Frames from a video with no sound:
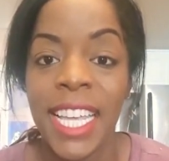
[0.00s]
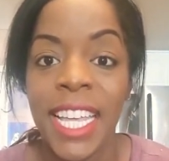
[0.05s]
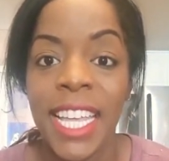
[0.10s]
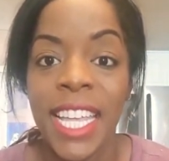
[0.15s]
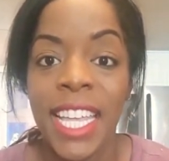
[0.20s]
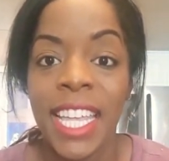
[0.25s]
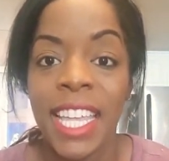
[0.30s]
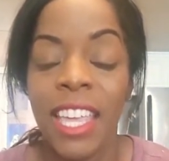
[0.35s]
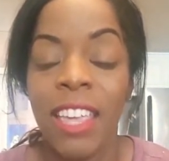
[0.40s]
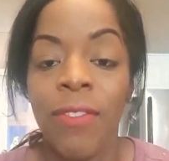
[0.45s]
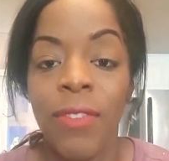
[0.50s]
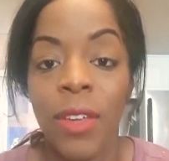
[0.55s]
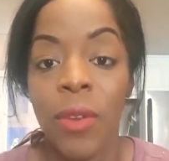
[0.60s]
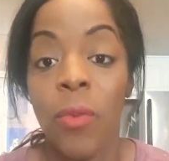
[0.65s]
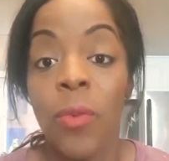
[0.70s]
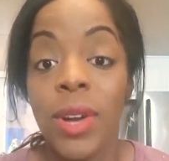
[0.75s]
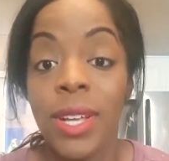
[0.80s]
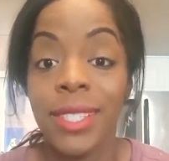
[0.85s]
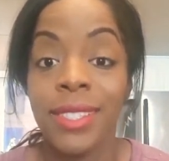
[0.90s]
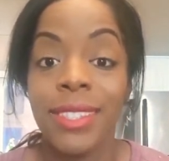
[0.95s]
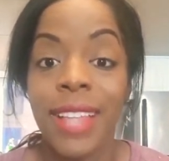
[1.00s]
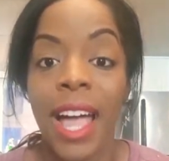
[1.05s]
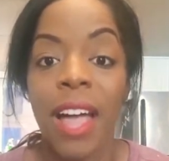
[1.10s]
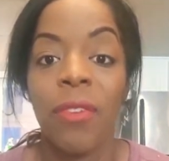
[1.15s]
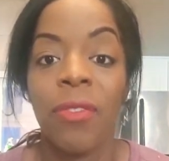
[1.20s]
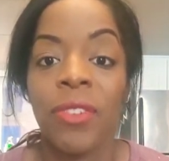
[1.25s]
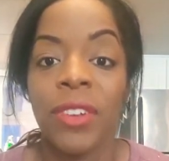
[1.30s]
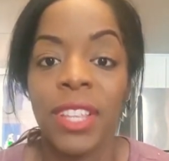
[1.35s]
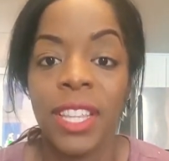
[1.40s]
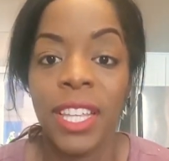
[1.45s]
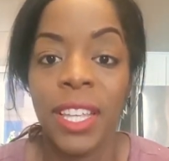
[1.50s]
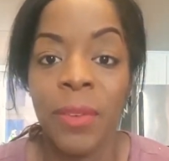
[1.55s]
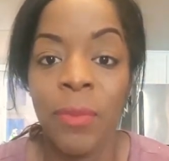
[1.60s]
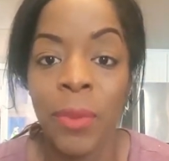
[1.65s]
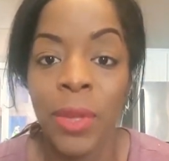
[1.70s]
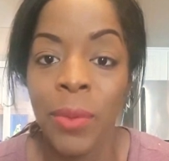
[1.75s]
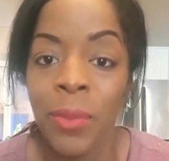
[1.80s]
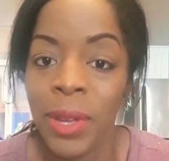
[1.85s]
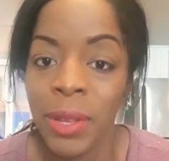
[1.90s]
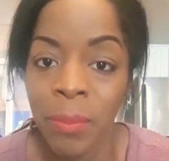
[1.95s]
if it was not for them, we
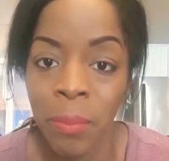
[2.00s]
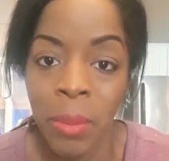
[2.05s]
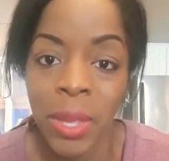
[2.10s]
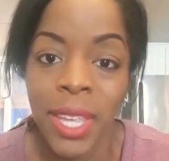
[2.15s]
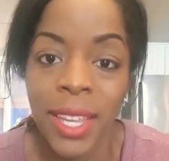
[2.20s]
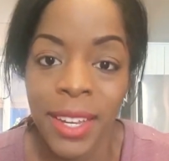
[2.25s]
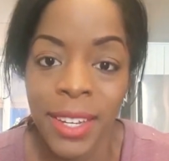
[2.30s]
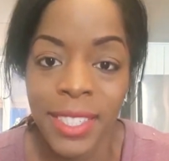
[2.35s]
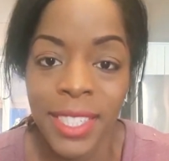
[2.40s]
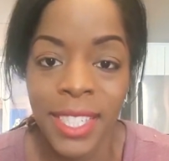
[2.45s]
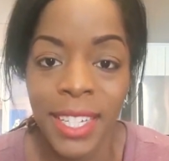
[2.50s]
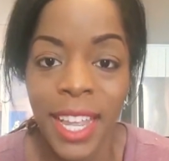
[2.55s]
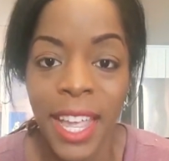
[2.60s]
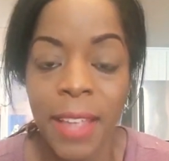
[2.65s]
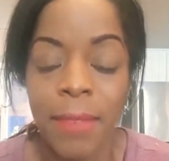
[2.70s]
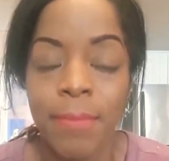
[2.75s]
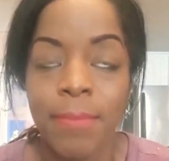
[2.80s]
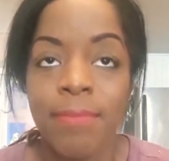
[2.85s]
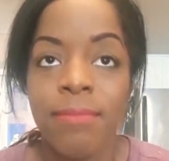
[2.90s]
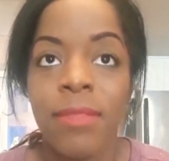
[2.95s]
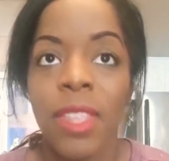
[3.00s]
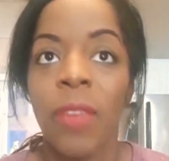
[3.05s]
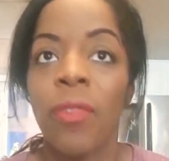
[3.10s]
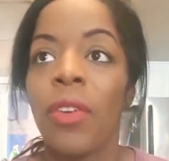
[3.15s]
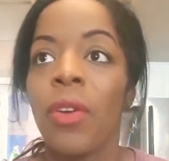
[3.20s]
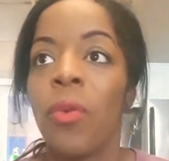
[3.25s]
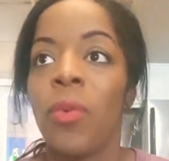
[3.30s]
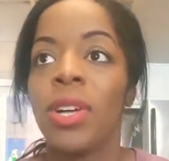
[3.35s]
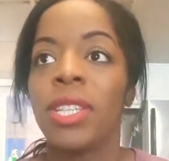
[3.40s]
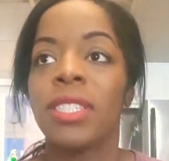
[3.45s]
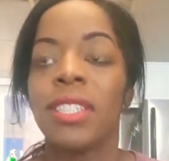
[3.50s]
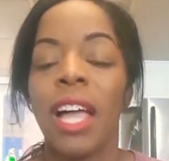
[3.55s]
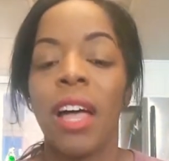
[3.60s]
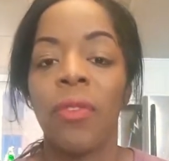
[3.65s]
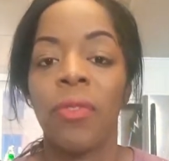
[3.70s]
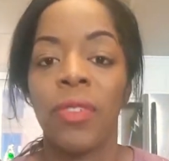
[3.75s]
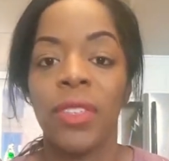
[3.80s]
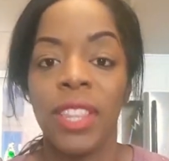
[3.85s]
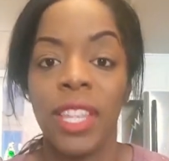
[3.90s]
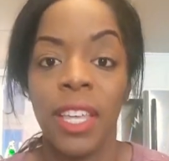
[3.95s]
wouldn't be here today. If it was not
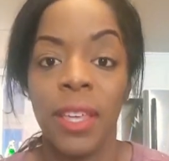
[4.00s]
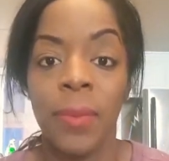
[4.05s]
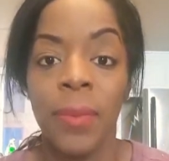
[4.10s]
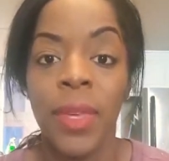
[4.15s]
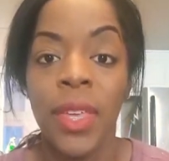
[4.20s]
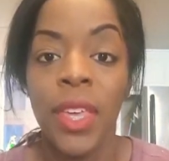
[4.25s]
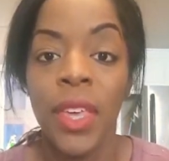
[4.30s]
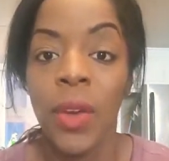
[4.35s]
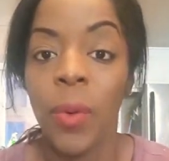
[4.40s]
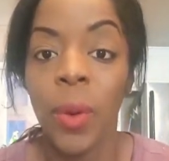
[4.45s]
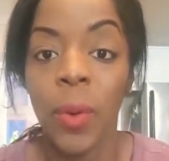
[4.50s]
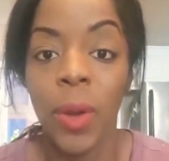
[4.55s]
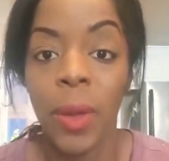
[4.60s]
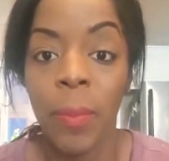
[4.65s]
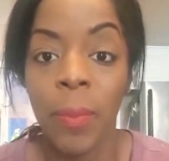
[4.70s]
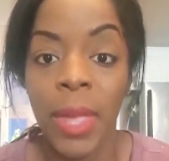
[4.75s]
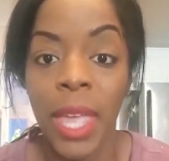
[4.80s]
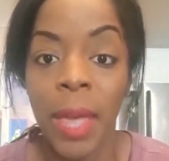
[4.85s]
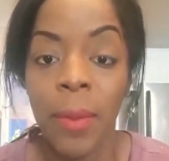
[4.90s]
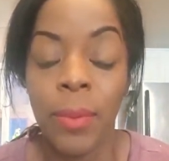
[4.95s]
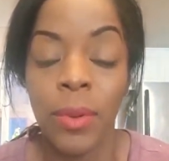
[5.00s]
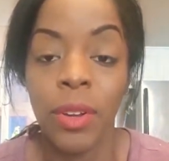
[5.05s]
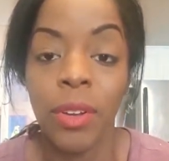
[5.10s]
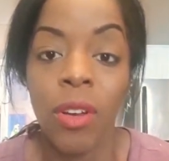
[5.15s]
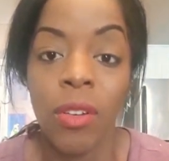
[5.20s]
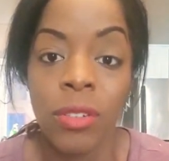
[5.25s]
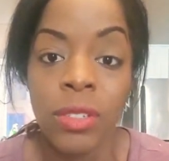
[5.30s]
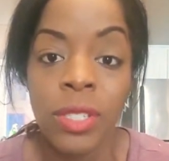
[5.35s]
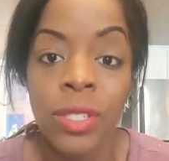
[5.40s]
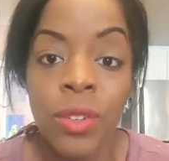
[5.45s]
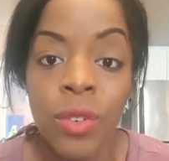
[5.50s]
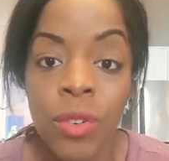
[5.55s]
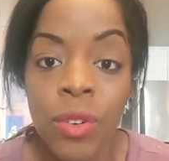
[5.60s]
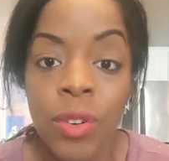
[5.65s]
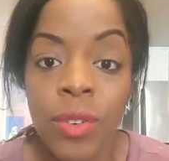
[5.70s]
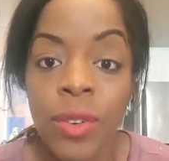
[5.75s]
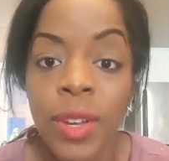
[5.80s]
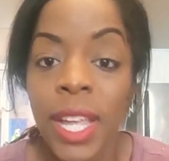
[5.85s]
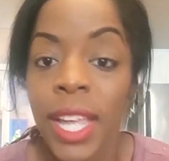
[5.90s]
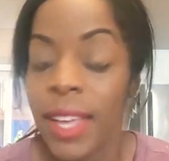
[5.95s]
for them, we wouldn't be able to go to
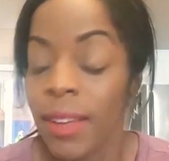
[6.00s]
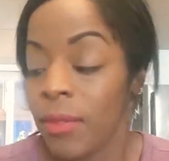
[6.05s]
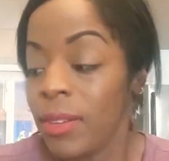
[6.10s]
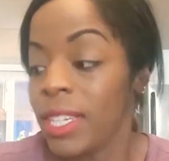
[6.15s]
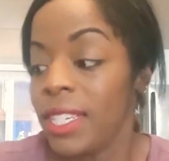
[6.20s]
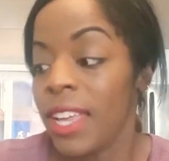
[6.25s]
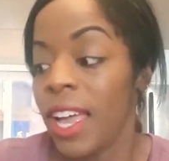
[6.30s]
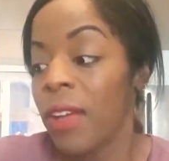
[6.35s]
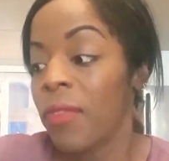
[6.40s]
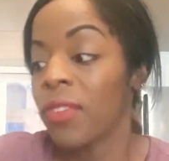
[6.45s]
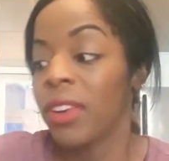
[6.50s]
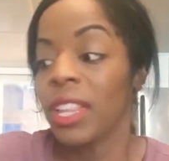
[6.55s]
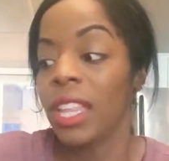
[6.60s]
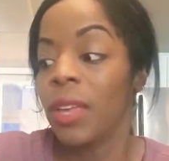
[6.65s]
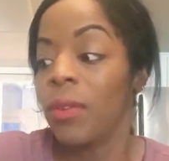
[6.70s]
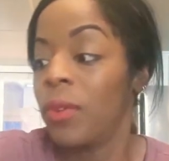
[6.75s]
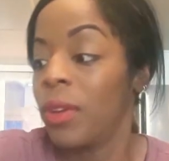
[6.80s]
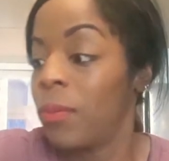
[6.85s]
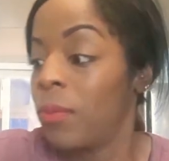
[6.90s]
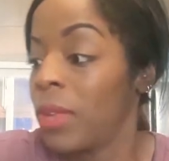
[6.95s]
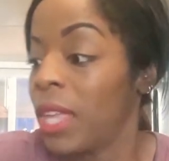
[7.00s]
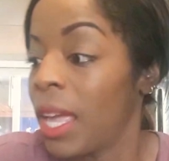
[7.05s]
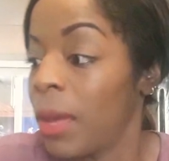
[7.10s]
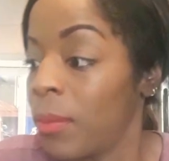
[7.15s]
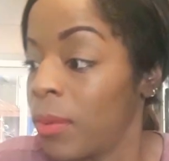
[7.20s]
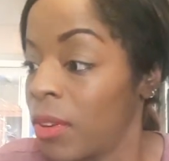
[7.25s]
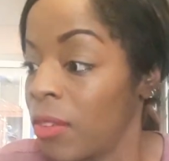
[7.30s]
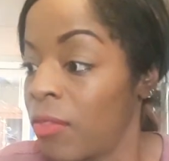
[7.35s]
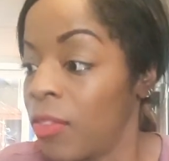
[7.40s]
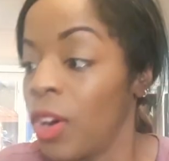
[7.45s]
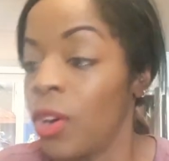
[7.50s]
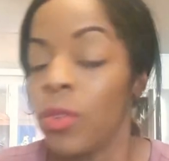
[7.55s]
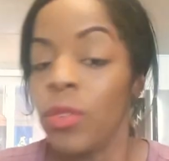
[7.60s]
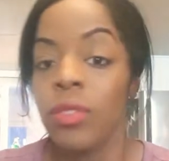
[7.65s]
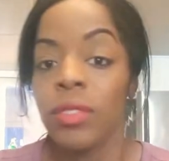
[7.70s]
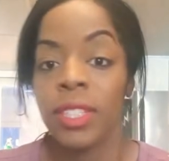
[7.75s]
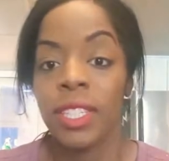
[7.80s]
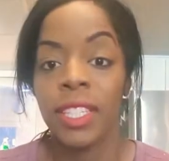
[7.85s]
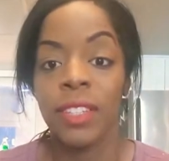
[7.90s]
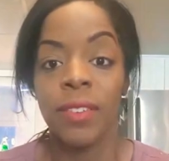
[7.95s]
school. We definitely wouldn't be able to vote.
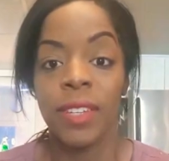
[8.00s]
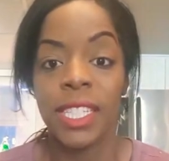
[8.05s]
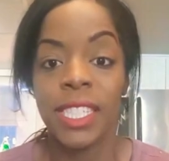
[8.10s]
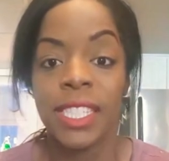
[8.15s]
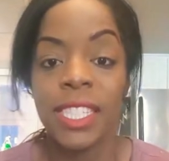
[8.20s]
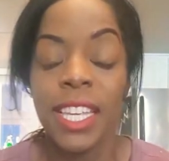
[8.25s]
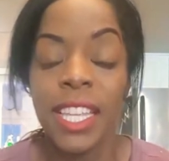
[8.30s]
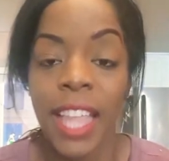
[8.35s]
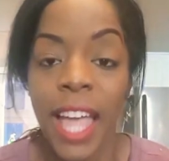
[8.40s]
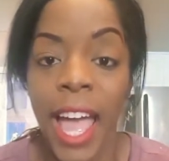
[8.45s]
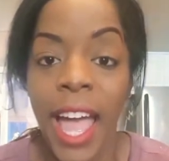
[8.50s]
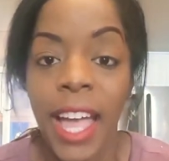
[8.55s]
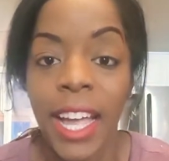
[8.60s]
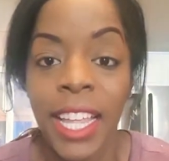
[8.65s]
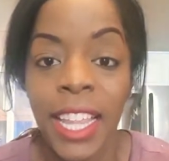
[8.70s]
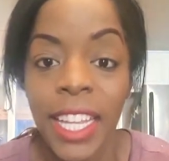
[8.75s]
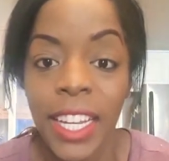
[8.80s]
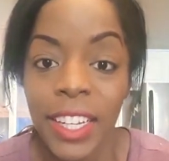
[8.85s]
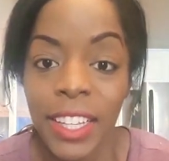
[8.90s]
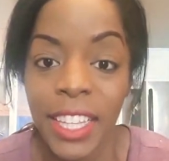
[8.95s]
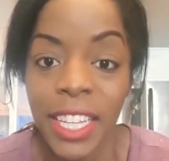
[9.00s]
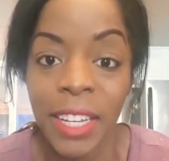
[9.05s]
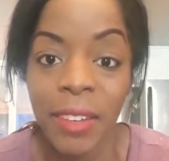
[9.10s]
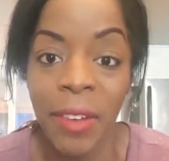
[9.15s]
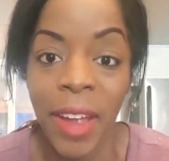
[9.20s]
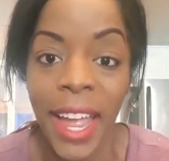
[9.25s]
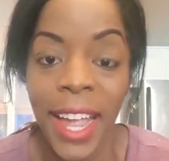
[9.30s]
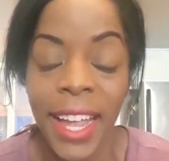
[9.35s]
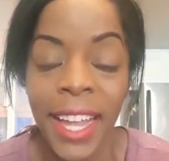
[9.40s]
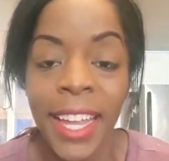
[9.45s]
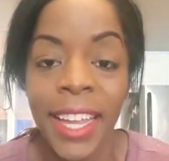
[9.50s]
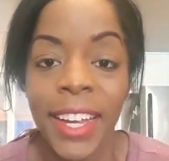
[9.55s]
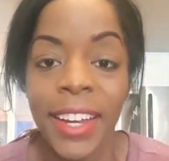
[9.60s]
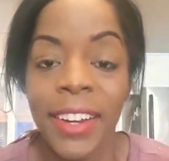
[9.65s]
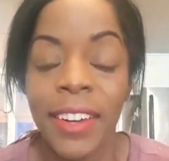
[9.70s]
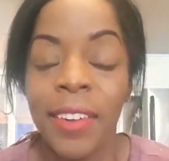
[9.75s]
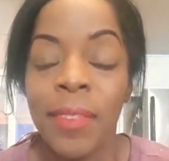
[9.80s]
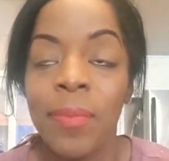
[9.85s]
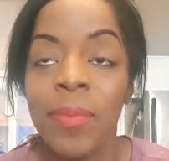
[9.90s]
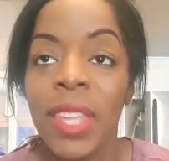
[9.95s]
You can see that clearly right
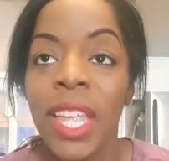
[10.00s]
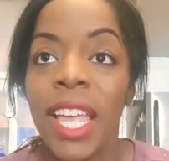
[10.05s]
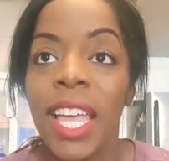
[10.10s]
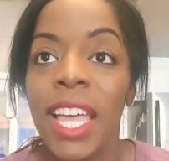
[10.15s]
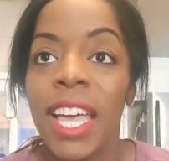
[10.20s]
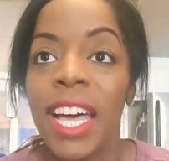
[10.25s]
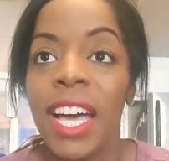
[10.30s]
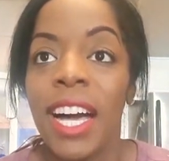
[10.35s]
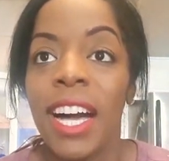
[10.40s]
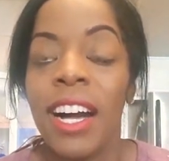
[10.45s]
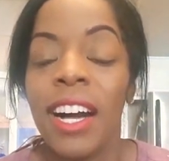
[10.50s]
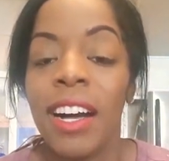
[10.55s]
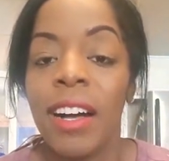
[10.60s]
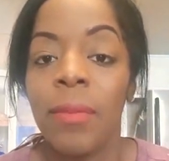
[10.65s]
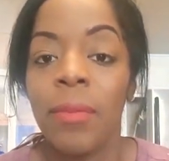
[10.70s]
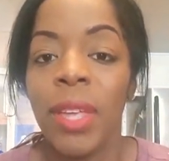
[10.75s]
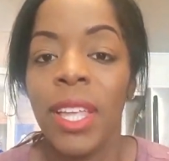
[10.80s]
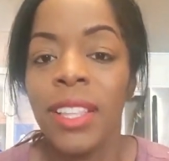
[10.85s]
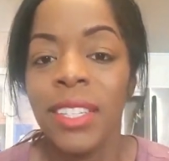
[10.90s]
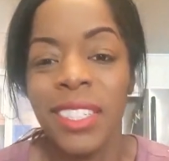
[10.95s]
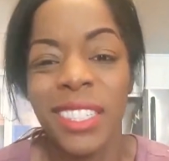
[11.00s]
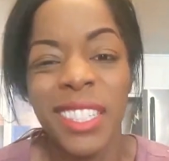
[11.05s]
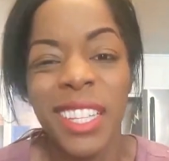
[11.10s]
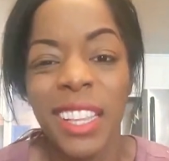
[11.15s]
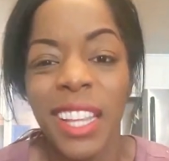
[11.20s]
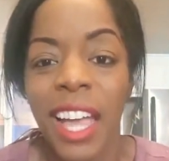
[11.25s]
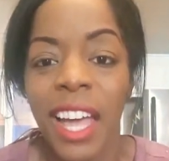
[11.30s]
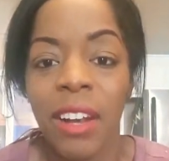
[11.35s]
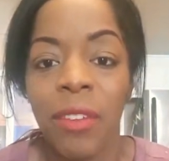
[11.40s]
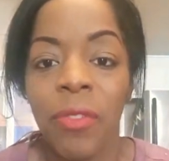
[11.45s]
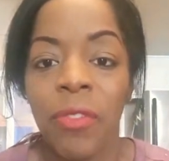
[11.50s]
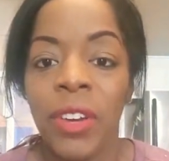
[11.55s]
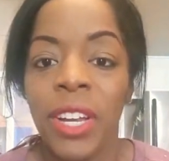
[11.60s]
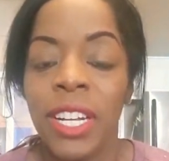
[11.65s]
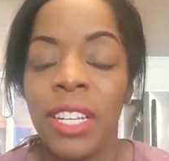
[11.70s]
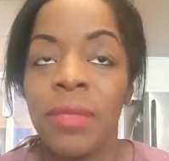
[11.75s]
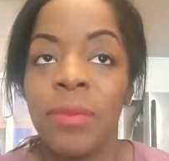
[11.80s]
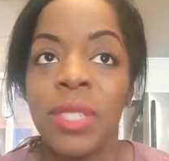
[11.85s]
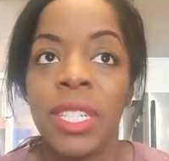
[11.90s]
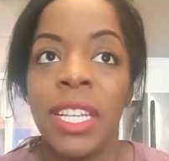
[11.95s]
here. And just a lot of
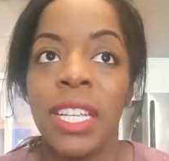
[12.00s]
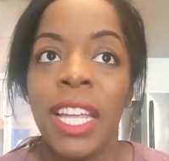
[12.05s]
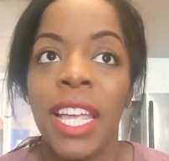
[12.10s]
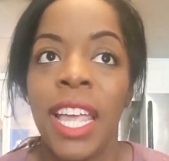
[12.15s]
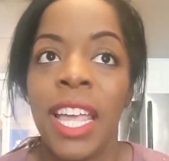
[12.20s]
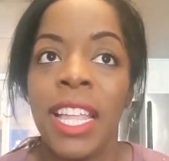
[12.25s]
freedoms and